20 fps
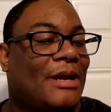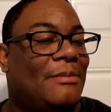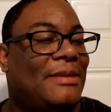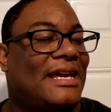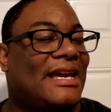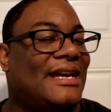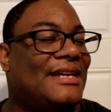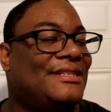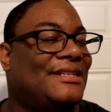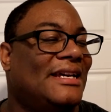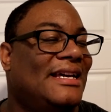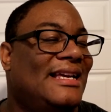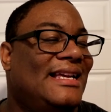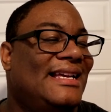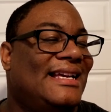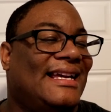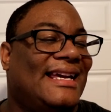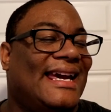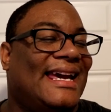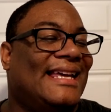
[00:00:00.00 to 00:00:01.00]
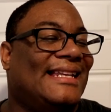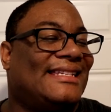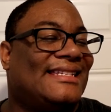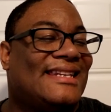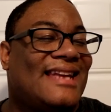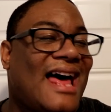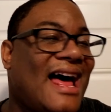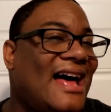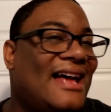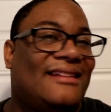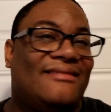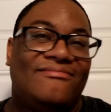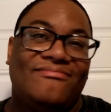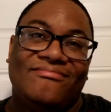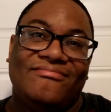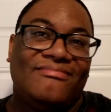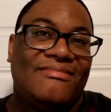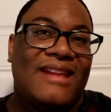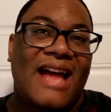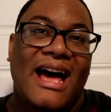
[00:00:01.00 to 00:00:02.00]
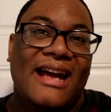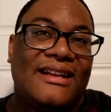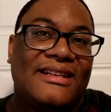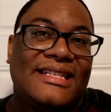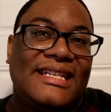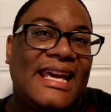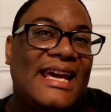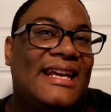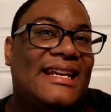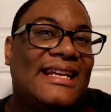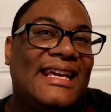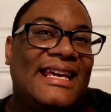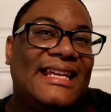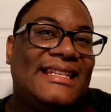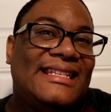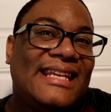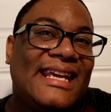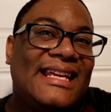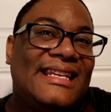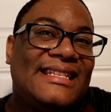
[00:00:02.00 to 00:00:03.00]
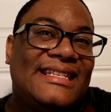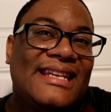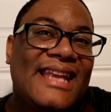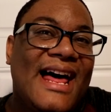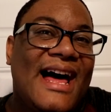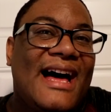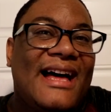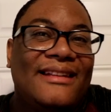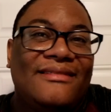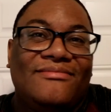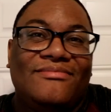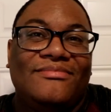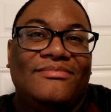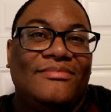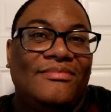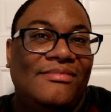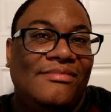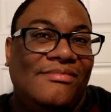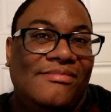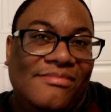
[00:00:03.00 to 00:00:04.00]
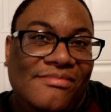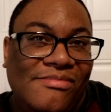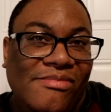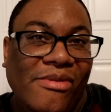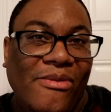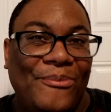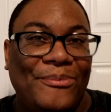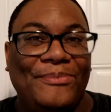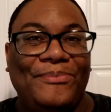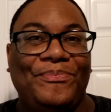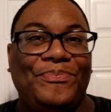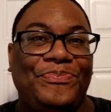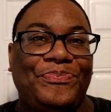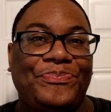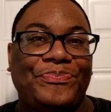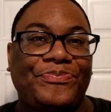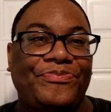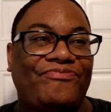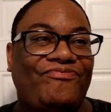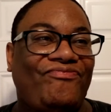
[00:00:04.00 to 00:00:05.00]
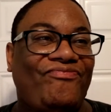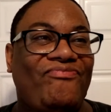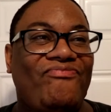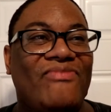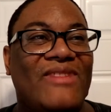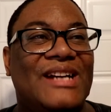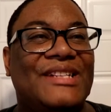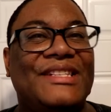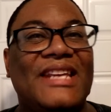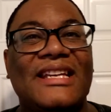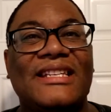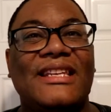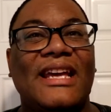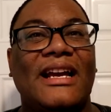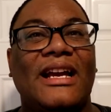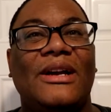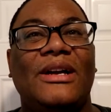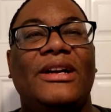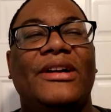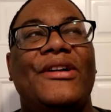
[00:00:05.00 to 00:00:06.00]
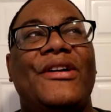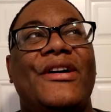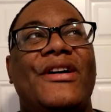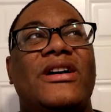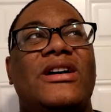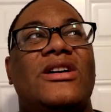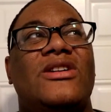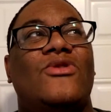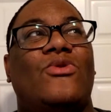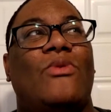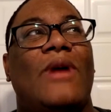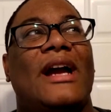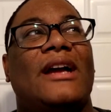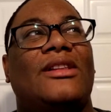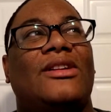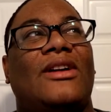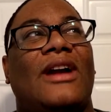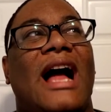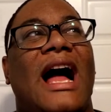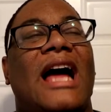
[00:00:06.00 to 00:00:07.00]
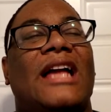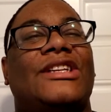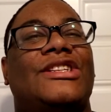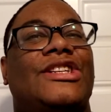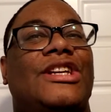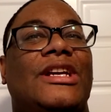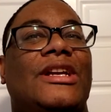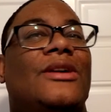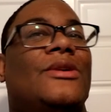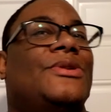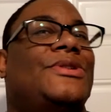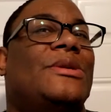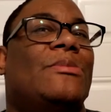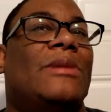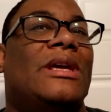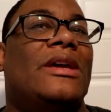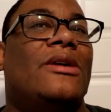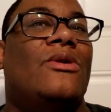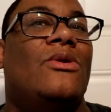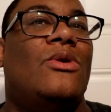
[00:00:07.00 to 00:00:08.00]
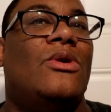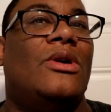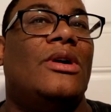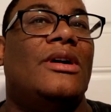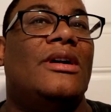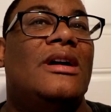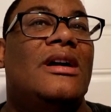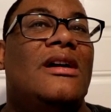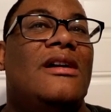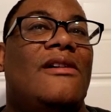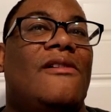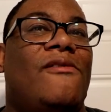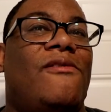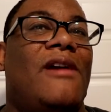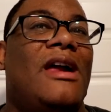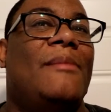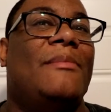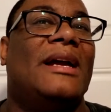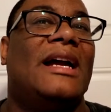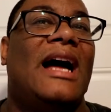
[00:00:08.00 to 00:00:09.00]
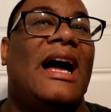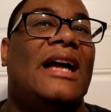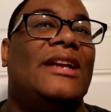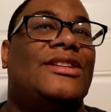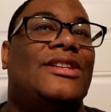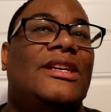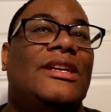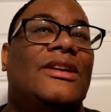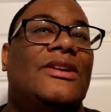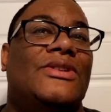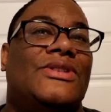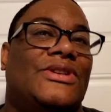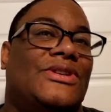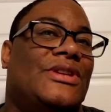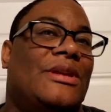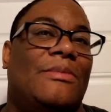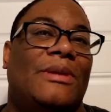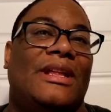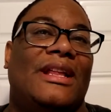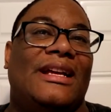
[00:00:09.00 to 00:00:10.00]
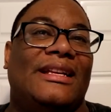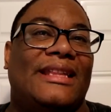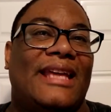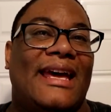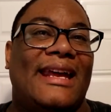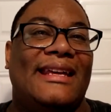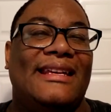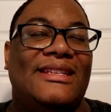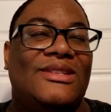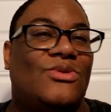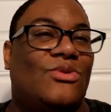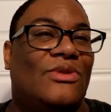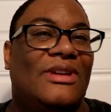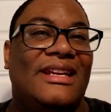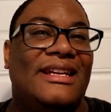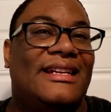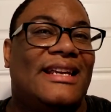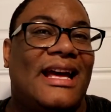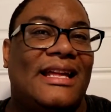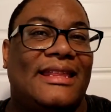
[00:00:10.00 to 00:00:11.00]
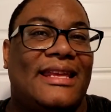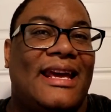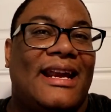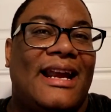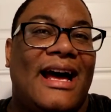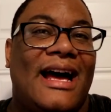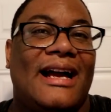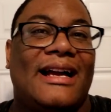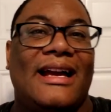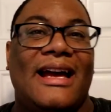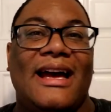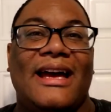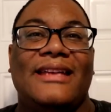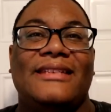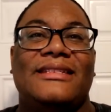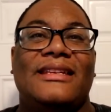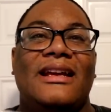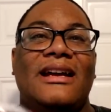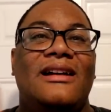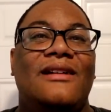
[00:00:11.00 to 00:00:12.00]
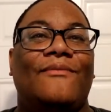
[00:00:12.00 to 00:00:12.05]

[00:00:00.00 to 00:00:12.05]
Because it's not, out of 10, it's not, it tastes like a regular hot Cheeto to me, or Flamin' Hot Cheetos or something like that. It's really not that hot, guys.